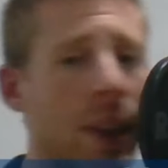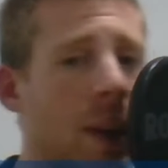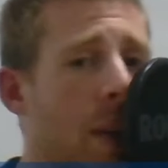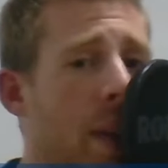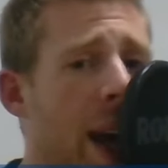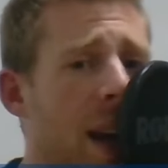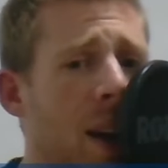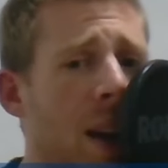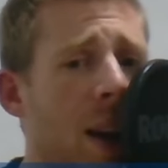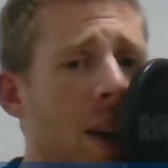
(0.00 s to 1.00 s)

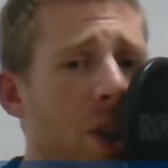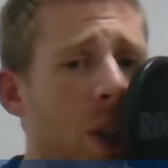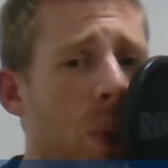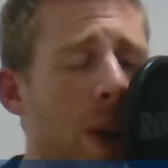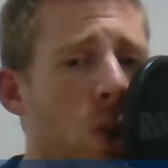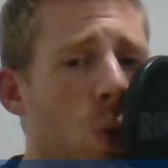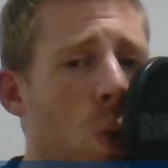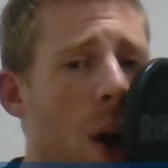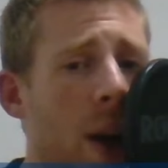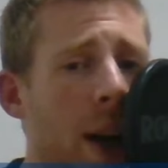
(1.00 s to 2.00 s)
Then she went to
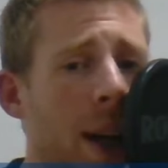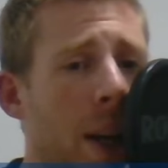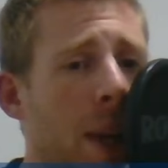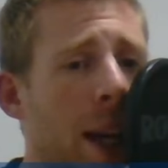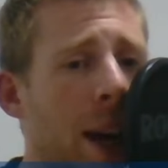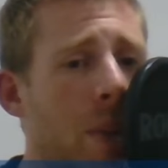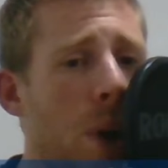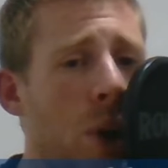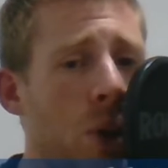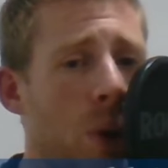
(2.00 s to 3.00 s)
work nibbling at the
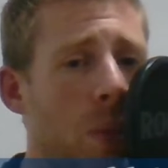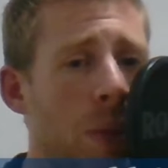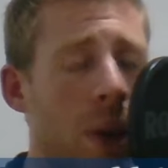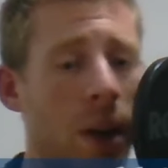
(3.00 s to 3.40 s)
mushroom.